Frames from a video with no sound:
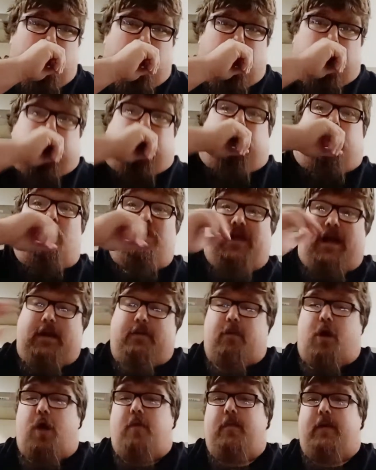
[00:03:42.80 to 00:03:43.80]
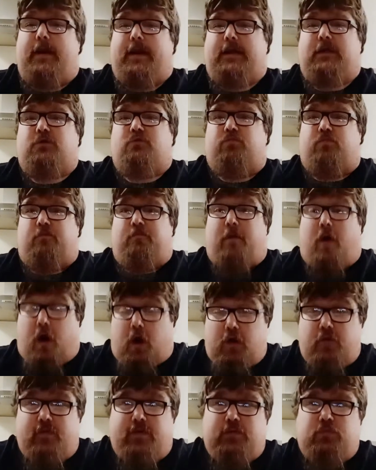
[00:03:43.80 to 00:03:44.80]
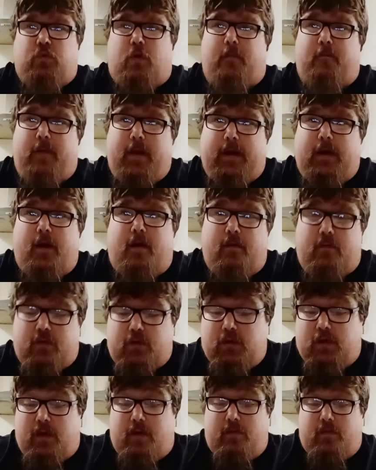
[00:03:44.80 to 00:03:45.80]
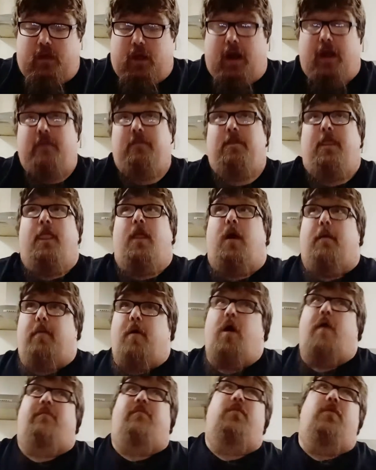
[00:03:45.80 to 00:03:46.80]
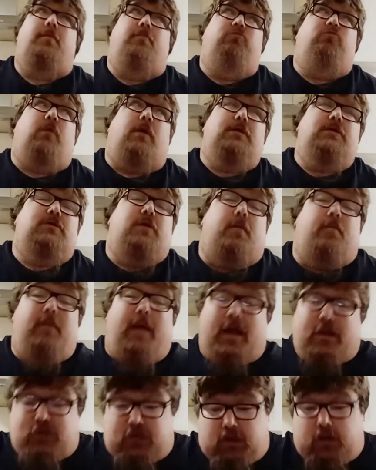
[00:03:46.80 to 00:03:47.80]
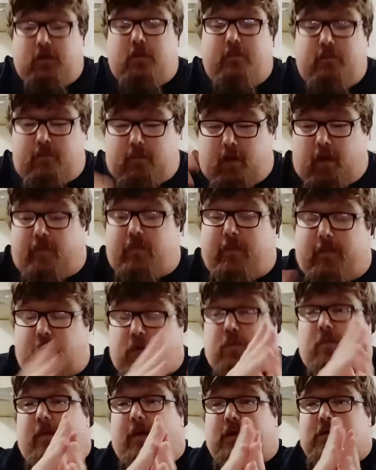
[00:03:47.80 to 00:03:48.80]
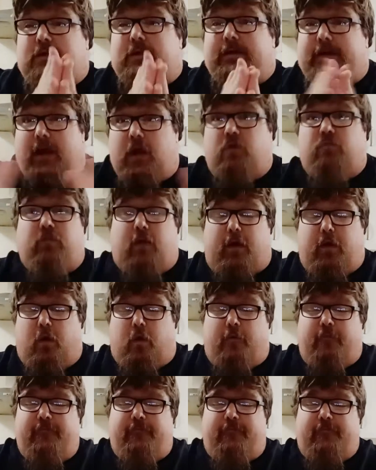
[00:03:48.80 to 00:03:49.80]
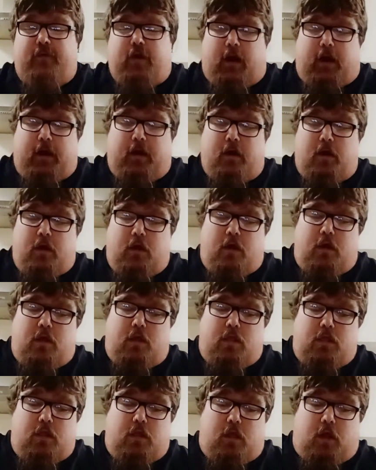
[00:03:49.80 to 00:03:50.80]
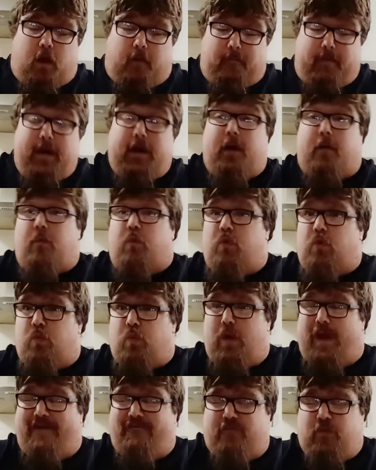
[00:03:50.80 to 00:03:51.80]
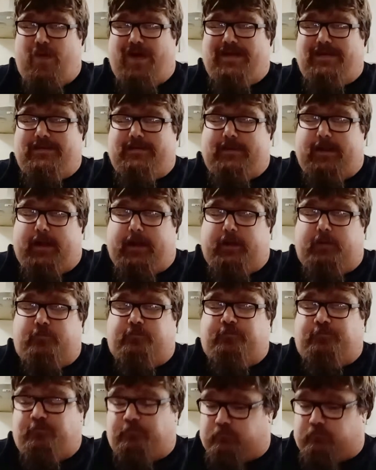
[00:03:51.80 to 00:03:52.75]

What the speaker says: At the moment is part of the reason why I'm picking up. Apart from the books I'm actually getting a run of, like, I pick up one every Wednesday.